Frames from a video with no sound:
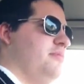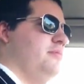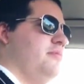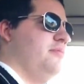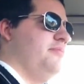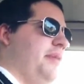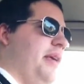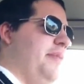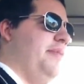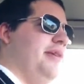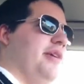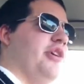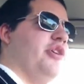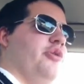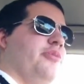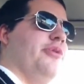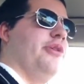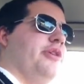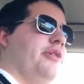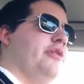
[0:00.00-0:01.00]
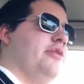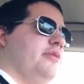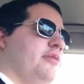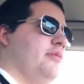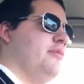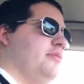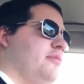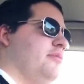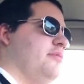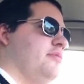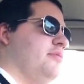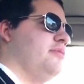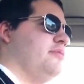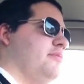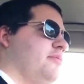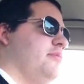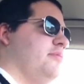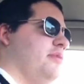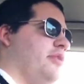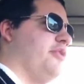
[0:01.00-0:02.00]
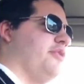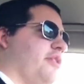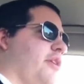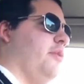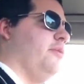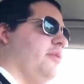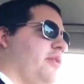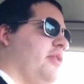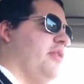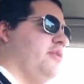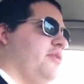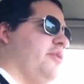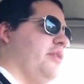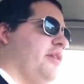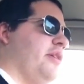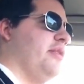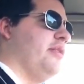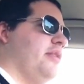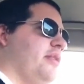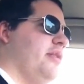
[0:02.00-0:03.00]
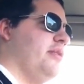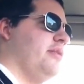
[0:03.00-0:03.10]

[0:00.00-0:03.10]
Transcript: maybe a cute card. Lots of cutesy little things.